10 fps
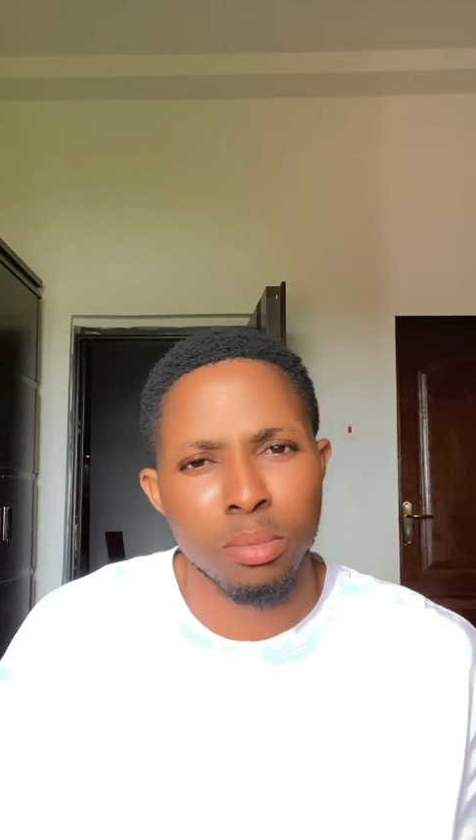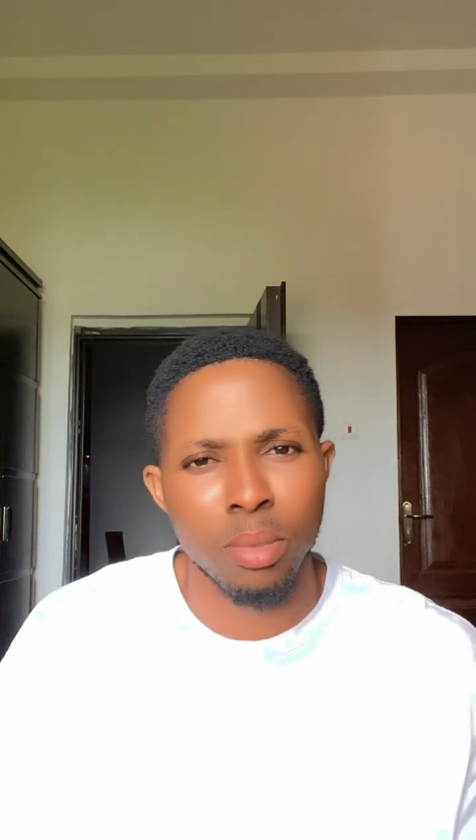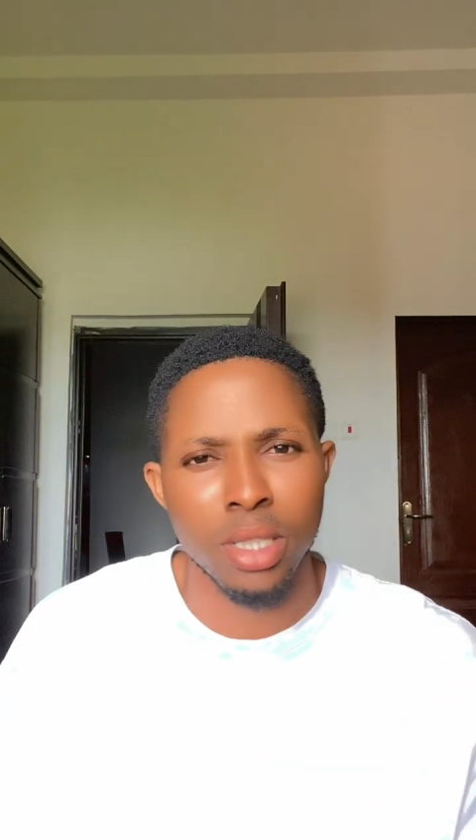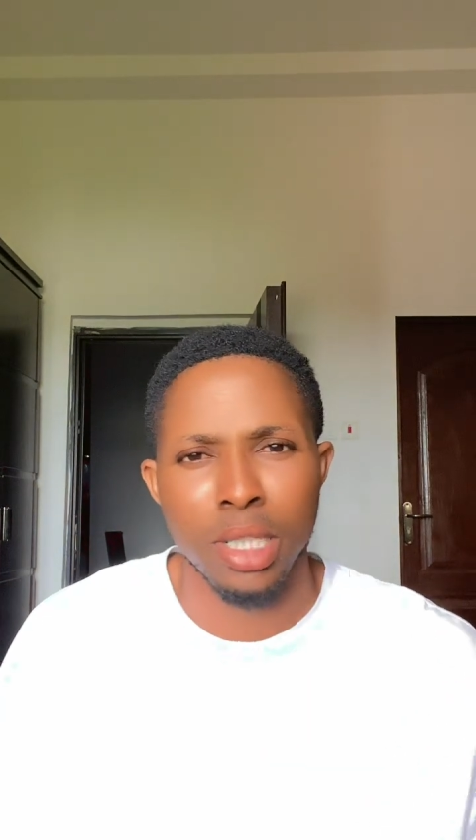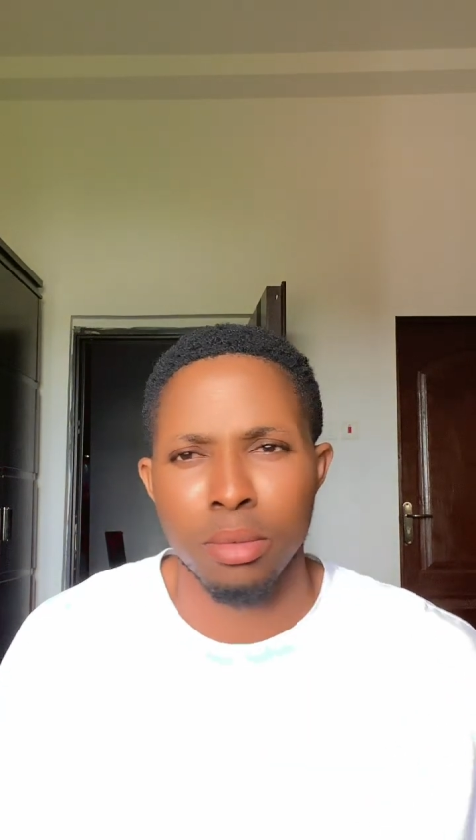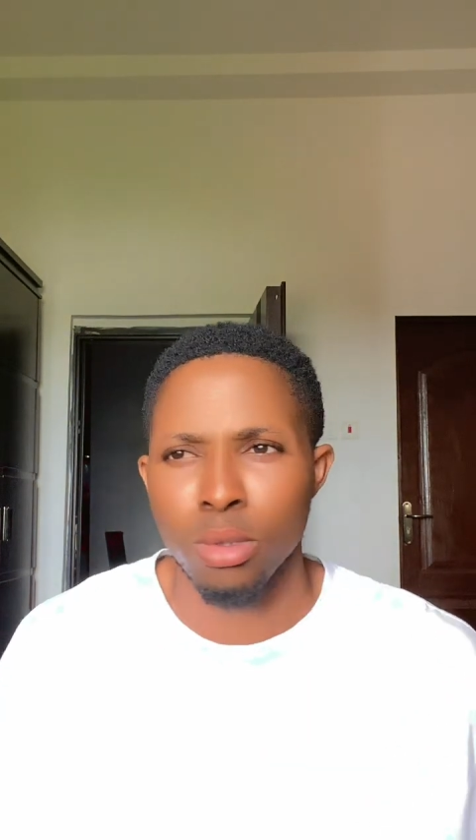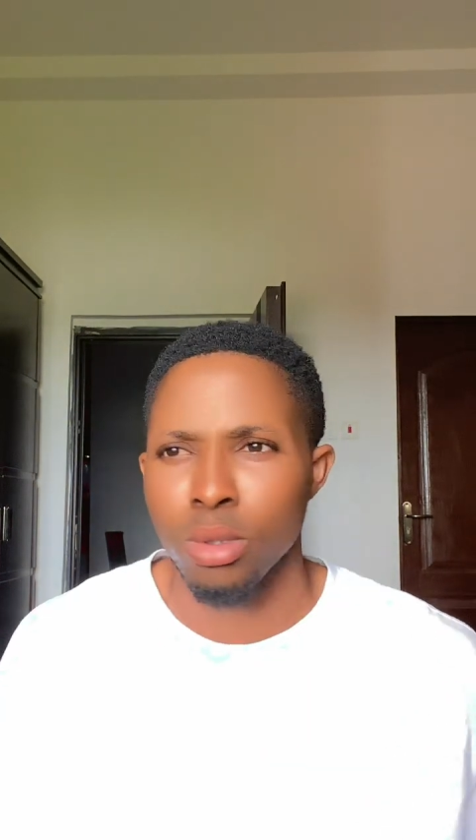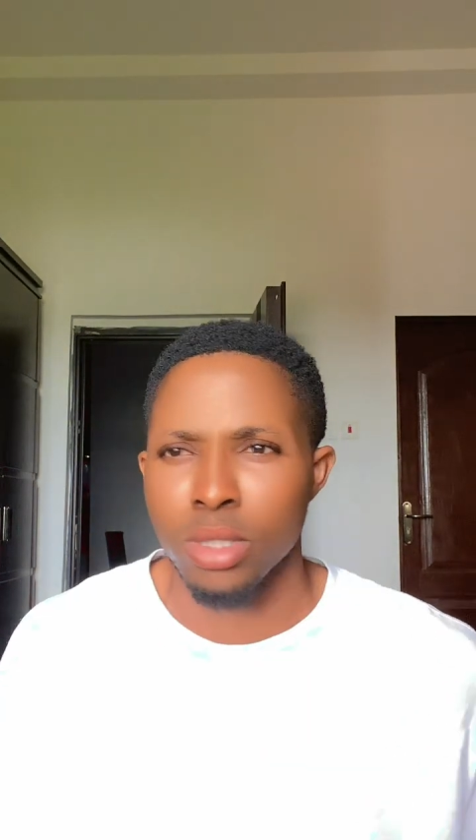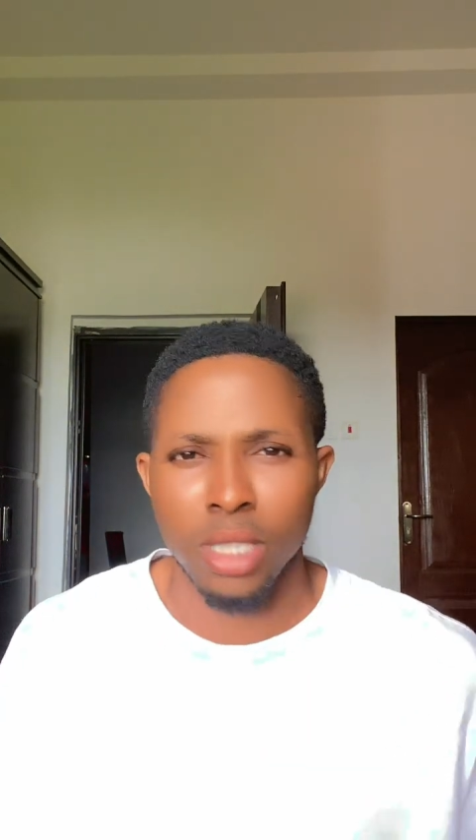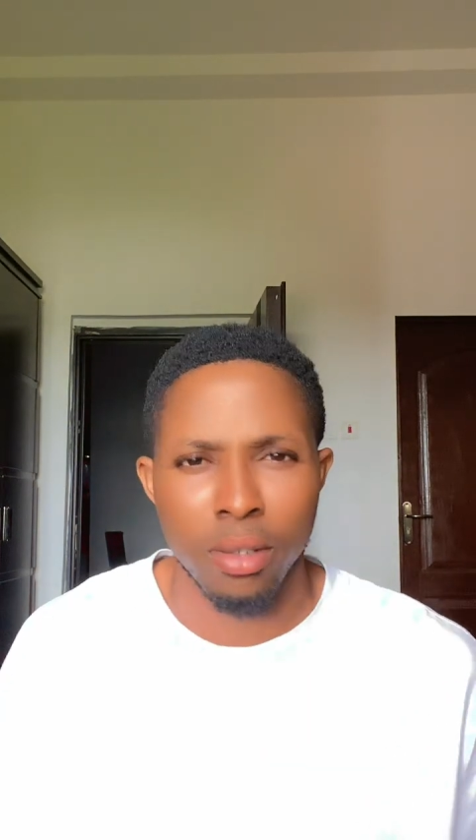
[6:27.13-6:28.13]
play some
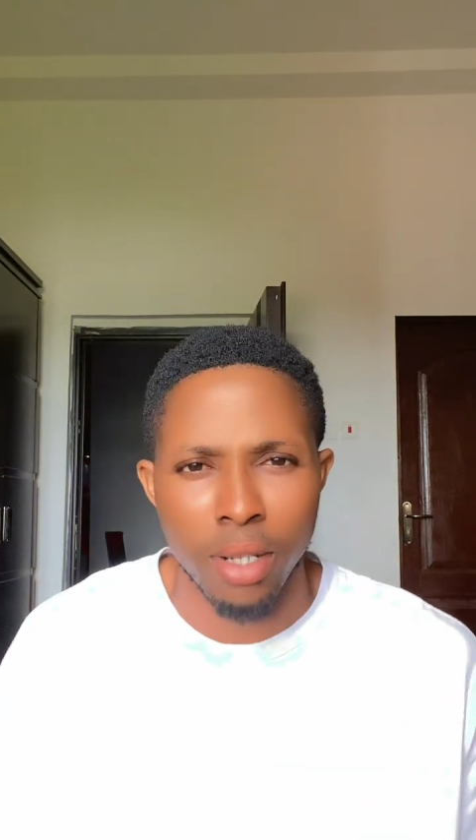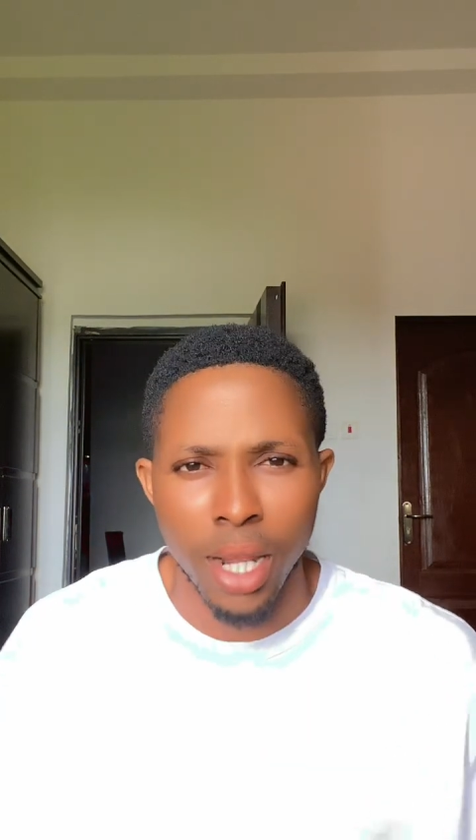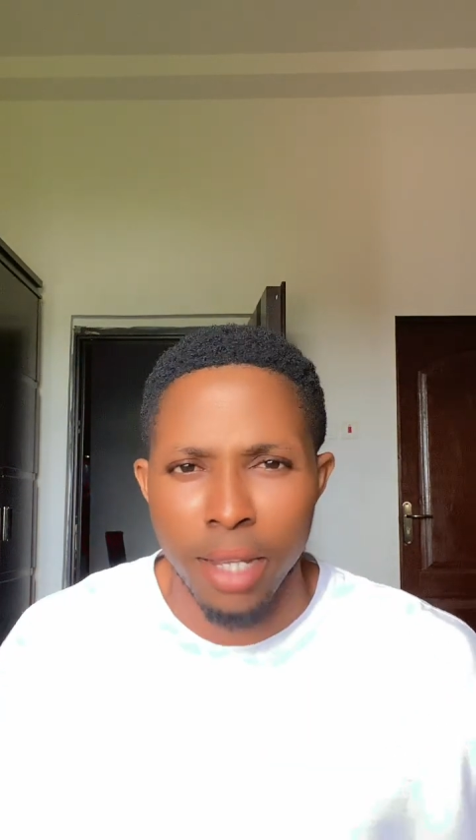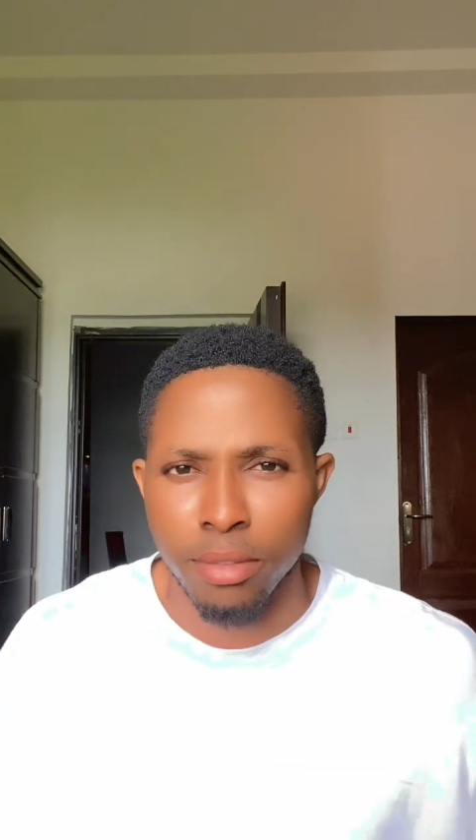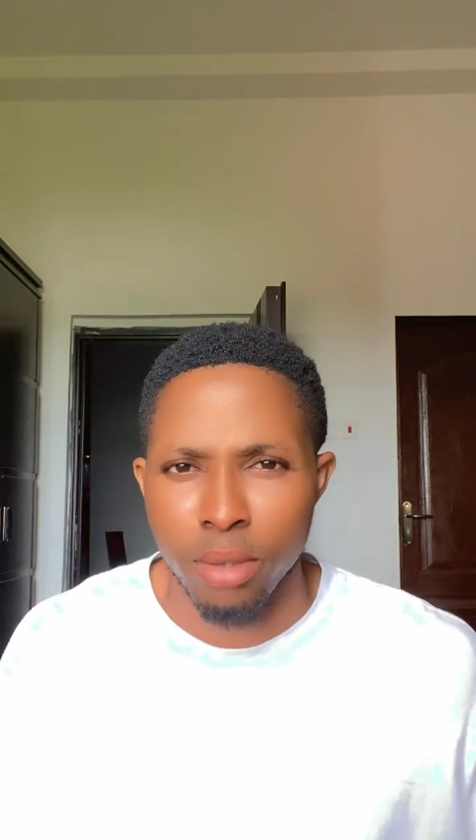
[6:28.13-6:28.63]
roles in our life.